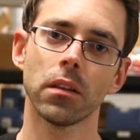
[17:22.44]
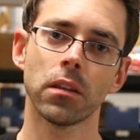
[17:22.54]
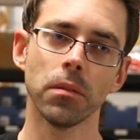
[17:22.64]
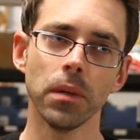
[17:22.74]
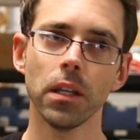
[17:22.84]

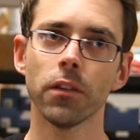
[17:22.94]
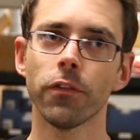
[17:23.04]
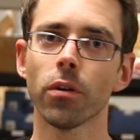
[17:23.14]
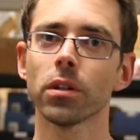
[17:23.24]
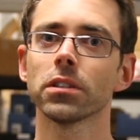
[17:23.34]
to me the
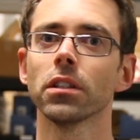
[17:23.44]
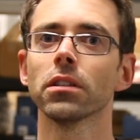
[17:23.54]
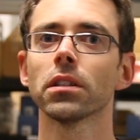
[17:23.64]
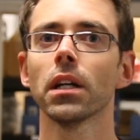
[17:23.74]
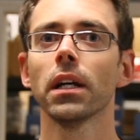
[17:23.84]
focus
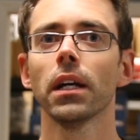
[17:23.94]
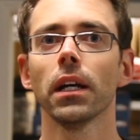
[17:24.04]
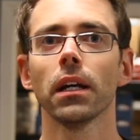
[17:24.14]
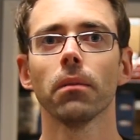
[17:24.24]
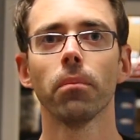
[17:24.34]
is
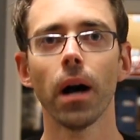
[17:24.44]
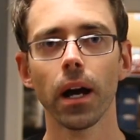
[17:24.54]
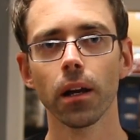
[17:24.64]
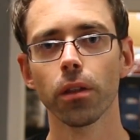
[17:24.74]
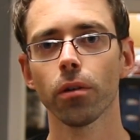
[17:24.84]

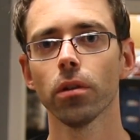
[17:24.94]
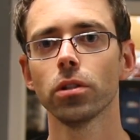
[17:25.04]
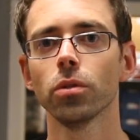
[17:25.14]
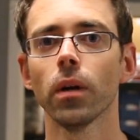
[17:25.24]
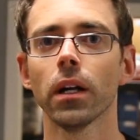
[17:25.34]
buying a
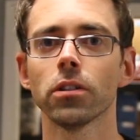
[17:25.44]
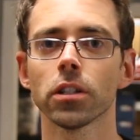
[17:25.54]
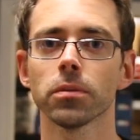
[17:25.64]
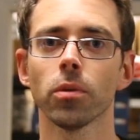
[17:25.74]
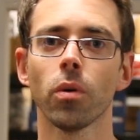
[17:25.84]
32-way
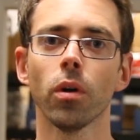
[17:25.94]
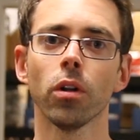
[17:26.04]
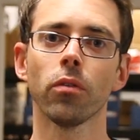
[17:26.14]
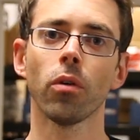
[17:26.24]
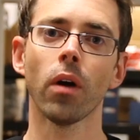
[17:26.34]
adjustable
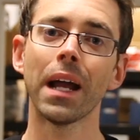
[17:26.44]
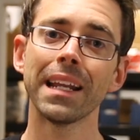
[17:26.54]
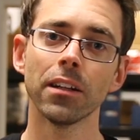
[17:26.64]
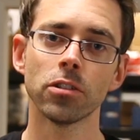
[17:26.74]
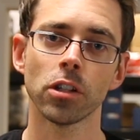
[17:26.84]
coilover or
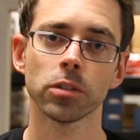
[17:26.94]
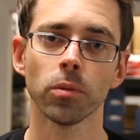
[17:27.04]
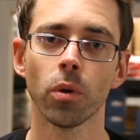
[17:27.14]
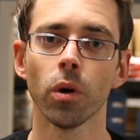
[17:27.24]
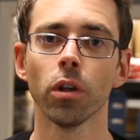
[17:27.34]
any
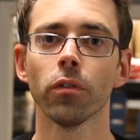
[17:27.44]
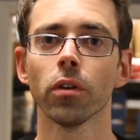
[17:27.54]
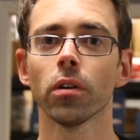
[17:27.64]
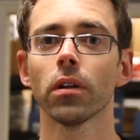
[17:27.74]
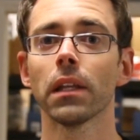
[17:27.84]
adjustable
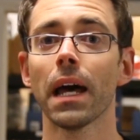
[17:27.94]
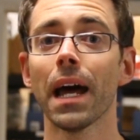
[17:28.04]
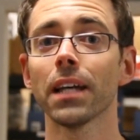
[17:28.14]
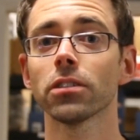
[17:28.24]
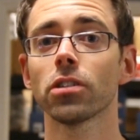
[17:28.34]
coilover that
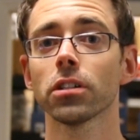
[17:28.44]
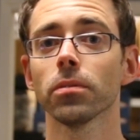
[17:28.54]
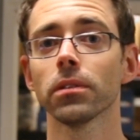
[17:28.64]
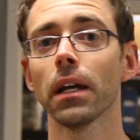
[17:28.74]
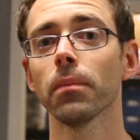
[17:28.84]
has
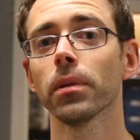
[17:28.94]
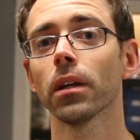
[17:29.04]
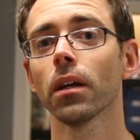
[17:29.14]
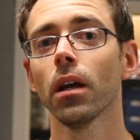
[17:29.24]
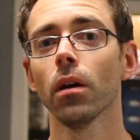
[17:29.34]
adjustable
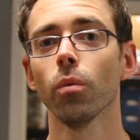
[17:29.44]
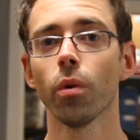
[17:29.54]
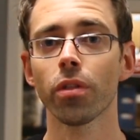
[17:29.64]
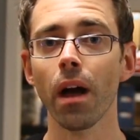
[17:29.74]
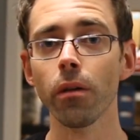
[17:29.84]
dampening
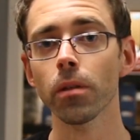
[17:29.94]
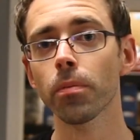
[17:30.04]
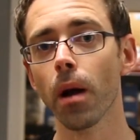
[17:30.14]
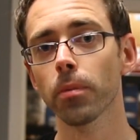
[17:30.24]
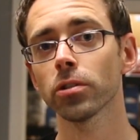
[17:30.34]
without the
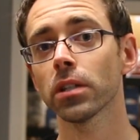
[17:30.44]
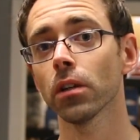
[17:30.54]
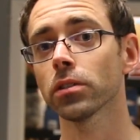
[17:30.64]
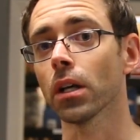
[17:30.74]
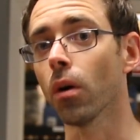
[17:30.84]
proper
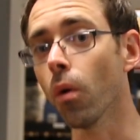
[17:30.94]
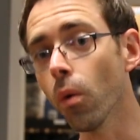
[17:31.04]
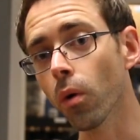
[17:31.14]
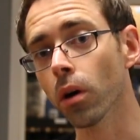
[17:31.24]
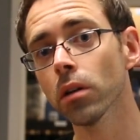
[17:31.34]
skill set,
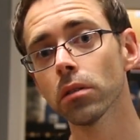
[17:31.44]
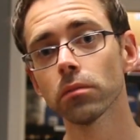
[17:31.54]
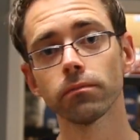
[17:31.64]
or